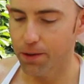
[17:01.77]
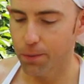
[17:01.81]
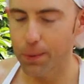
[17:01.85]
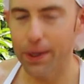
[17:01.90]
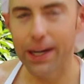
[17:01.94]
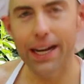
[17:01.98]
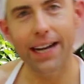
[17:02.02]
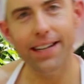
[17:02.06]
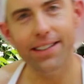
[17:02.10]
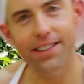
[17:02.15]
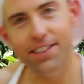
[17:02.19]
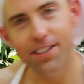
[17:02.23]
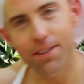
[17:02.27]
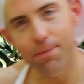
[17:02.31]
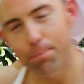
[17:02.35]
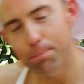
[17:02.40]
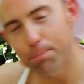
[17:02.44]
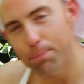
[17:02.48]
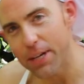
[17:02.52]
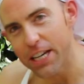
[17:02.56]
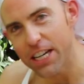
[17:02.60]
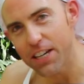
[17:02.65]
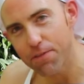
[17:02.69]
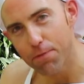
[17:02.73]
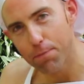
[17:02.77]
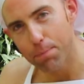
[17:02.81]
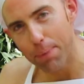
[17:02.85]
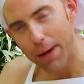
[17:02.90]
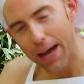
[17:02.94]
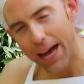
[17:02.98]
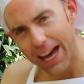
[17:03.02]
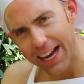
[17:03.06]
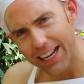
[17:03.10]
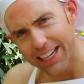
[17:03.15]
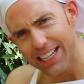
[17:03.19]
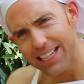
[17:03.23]
We got some beef
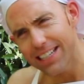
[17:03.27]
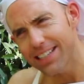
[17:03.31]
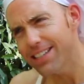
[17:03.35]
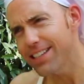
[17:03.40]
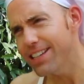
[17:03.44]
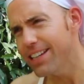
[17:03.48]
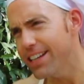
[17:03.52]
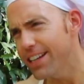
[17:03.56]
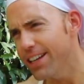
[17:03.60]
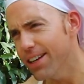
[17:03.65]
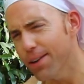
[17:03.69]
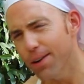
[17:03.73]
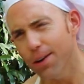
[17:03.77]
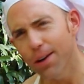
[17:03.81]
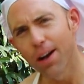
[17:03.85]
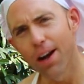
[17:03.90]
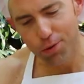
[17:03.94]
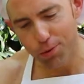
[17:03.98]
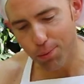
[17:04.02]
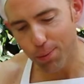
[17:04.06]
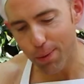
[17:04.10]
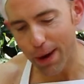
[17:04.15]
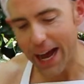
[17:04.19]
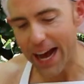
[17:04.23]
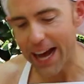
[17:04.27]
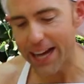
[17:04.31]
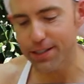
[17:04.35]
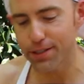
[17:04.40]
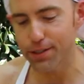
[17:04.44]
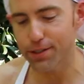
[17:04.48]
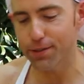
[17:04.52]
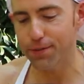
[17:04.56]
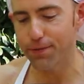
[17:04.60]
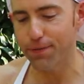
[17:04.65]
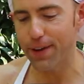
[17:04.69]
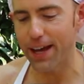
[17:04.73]
patties here,
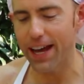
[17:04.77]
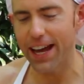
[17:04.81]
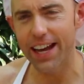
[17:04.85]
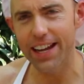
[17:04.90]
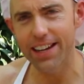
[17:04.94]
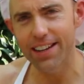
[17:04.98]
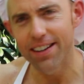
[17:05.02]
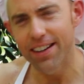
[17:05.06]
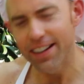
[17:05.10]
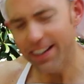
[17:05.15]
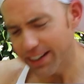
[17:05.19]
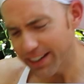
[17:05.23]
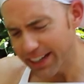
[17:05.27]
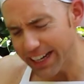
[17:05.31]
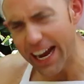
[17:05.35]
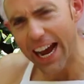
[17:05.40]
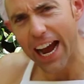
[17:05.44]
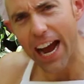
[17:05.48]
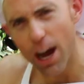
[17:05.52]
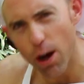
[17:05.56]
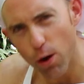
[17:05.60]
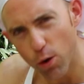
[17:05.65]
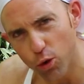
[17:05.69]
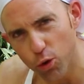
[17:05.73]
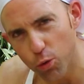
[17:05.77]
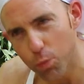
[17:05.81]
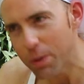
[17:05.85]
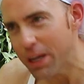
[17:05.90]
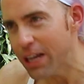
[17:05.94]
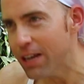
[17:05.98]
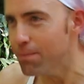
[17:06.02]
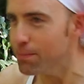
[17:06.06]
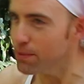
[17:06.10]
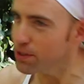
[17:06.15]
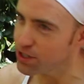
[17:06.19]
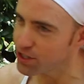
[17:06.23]
grass fed, cows
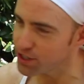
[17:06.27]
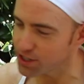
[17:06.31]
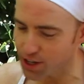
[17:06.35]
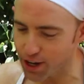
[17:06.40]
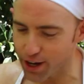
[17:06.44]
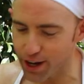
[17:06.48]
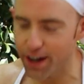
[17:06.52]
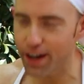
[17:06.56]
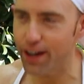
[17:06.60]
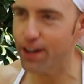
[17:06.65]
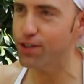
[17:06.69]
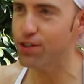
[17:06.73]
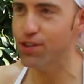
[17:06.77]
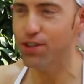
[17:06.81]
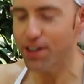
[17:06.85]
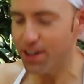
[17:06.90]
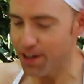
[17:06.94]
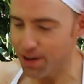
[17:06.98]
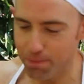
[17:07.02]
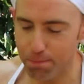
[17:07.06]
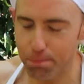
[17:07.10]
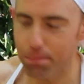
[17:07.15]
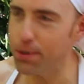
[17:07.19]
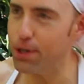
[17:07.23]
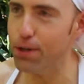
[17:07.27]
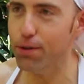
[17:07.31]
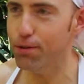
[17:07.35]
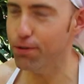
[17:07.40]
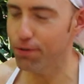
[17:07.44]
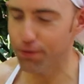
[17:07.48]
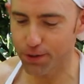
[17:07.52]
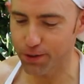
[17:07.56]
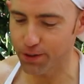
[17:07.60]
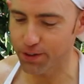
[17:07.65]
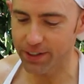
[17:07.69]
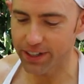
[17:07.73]
being massaged.
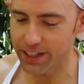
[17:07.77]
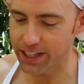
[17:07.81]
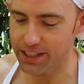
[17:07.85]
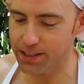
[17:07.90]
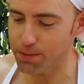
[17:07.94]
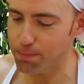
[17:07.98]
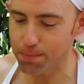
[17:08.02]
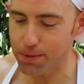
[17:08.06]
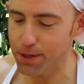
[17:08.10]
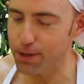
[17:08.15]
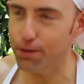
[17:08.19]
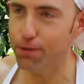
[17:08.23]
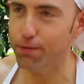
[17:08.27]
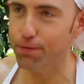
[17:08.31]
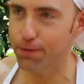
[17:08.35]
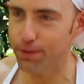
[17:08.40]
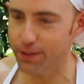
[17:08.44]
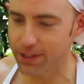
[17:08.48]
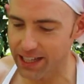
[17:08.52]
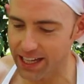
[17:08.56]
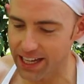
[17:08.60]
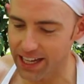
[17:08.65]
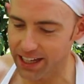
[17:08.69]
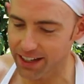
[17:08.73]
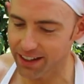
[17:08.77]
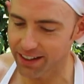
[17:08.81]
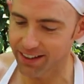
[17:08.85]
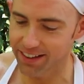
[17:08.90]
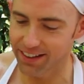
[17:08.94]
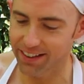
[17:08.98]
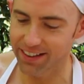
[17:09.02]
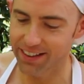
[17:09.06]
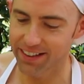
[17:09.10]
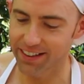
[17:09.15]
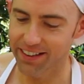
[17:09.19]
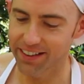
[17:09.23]
Beautiful. It's a beautiful thing.
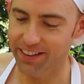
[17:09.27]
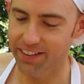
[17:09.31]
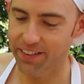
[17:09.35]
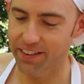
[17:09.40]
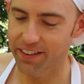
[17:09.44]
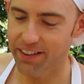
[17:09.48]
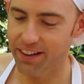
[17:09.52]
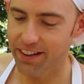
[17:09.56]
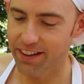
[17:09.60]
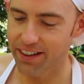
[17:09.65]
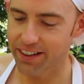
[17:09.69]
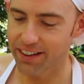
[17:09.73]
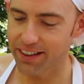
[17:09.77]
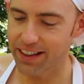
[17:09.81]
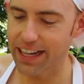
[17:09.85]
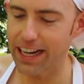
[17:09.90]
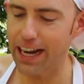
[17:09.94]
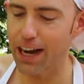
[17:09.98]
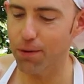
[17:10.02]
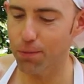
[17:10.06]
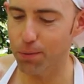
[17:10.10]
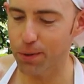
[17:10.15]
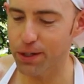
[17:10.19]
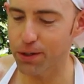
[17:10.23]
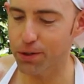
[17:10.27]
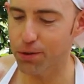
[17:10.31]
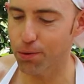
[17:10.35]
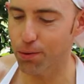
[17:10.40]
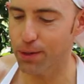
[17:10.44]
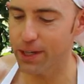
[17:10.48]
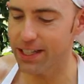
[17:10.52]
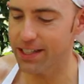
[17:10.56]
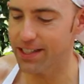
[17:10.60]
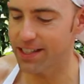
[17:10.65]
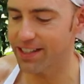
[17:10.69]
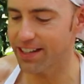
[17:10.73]
They got real
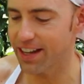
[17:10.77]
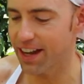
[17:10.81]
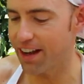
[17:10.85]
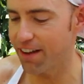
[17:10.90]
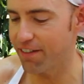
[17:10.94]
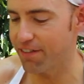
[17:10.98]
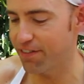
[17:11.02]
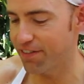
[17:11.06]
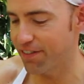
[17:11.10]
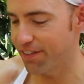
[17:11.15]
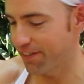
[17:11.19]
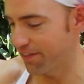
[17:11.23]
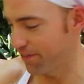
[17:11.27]
green stuff.